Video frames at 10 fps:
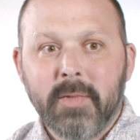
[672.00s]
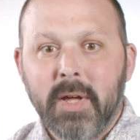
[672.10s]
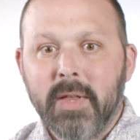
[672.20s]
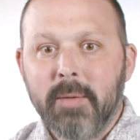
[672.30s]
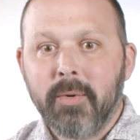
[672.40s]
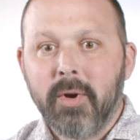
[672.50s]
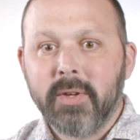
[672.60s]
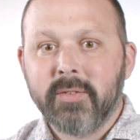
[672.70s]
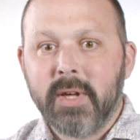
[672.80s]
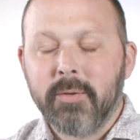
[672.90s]
At that point, I
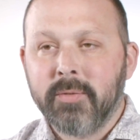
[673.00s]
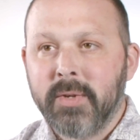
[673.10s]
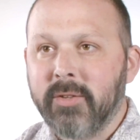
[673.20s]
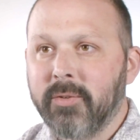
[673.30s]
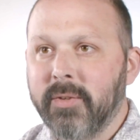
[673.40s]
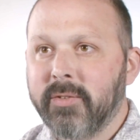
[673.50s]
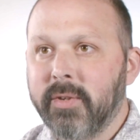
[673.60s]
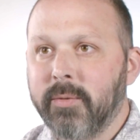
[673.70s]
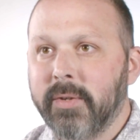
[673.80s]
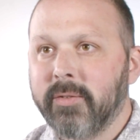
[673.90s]
decided I need to go
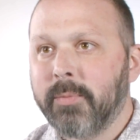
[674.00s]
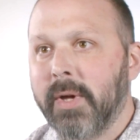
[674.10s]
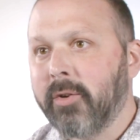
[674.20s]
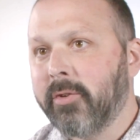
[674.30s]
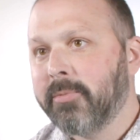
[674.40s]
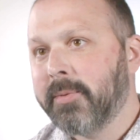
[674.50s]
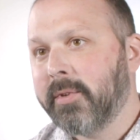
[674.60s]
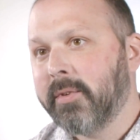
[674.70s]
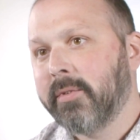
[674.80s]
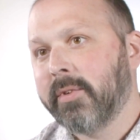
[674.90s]
into Western Park
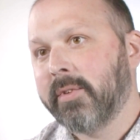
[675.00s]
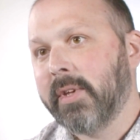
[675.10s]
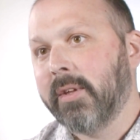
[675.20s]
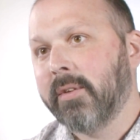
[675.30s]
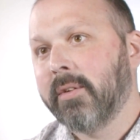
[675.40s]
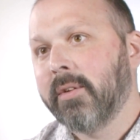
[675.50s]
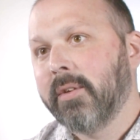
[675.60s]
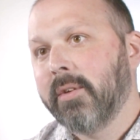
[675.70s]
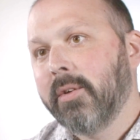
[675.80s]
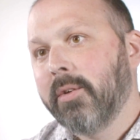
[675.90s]
Hospital to see
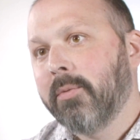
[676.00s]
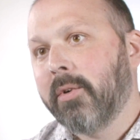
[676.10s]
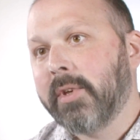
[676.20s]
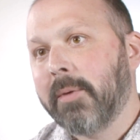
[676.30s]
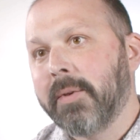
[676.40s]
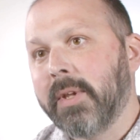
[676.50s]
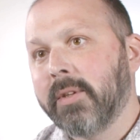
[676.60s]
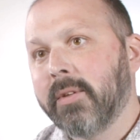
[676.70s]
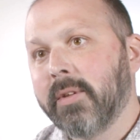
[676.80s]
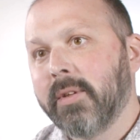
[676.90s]
what's
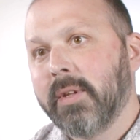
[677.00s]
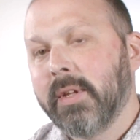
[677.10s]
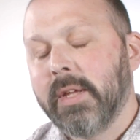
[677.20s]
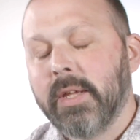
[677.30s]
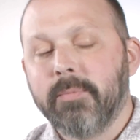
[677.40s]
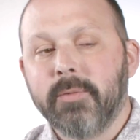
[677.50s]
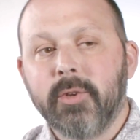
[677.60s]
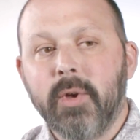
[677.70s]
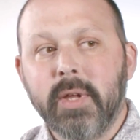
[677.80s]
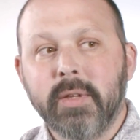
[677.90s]
happening.
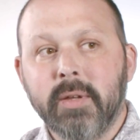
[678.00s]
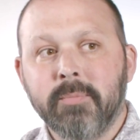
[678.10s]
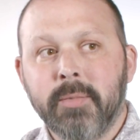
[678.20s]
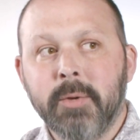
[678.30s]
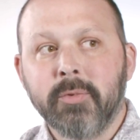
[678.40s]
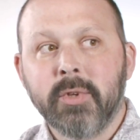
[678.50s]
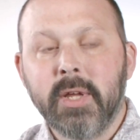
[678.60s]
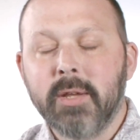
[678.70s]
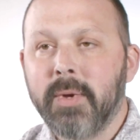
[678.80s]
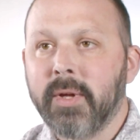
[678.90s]
So I pretty much
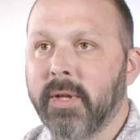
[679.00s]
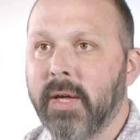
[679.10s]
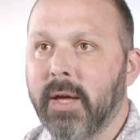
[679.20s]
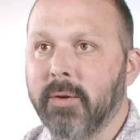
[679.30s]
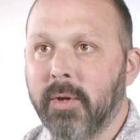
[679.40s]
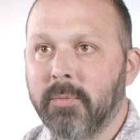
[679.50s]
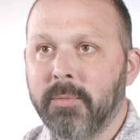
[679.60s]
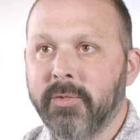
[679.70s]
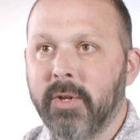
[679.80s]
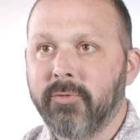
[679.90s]
laid in back a car while
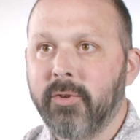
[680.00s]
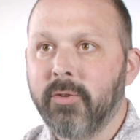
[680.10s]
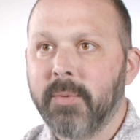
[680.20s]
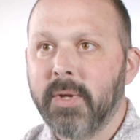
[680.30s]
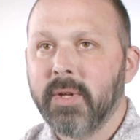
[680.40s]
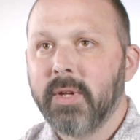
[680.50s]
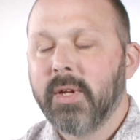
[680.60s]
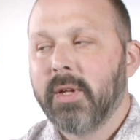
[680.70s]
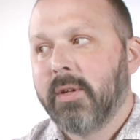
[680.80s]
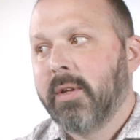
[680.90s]
Michelle drove me.
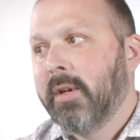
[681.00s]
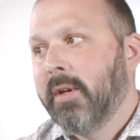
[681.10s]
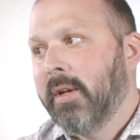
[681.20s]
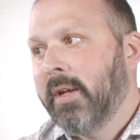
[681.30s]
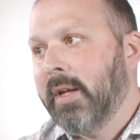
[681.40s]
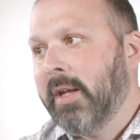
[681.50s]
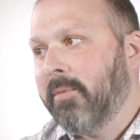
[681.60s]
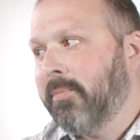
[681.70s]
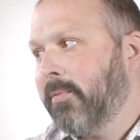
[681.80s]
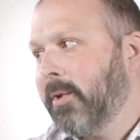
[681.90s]

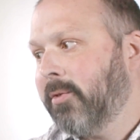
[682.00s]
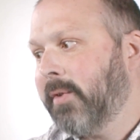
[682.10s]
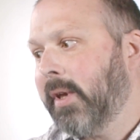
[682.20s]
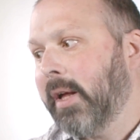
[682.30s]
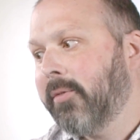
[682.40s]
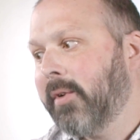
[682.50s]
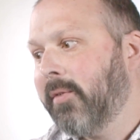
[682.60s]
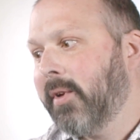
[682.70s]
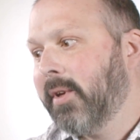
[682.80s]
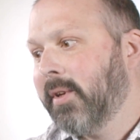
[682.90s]
It just felt like
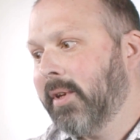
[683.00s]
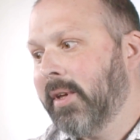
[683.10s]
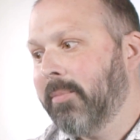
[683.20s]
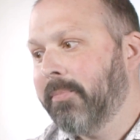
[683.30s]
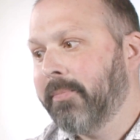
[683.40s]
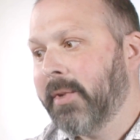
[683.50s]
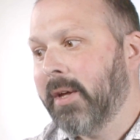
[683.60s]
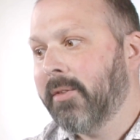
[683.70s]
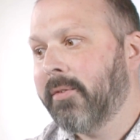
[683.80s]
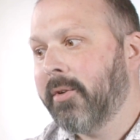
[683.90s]
forever
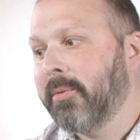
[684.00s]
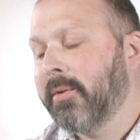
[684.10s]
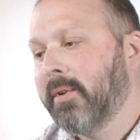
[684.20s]
getting through.